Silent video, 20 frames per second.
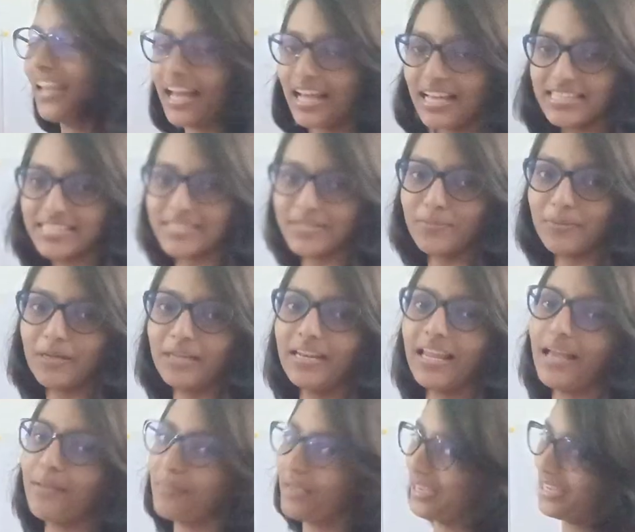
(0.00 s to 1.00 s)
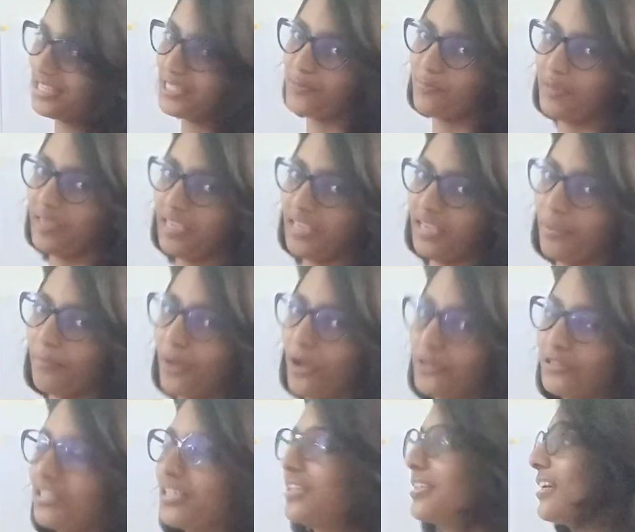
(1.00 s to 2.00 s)
last one I am again speaking
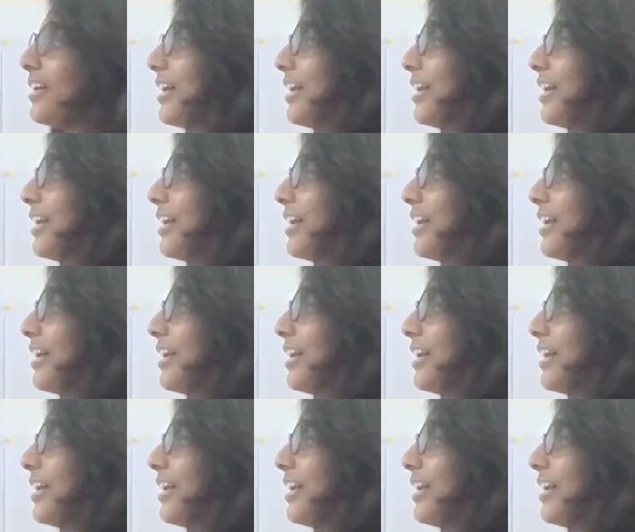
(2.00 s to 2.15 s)
about it.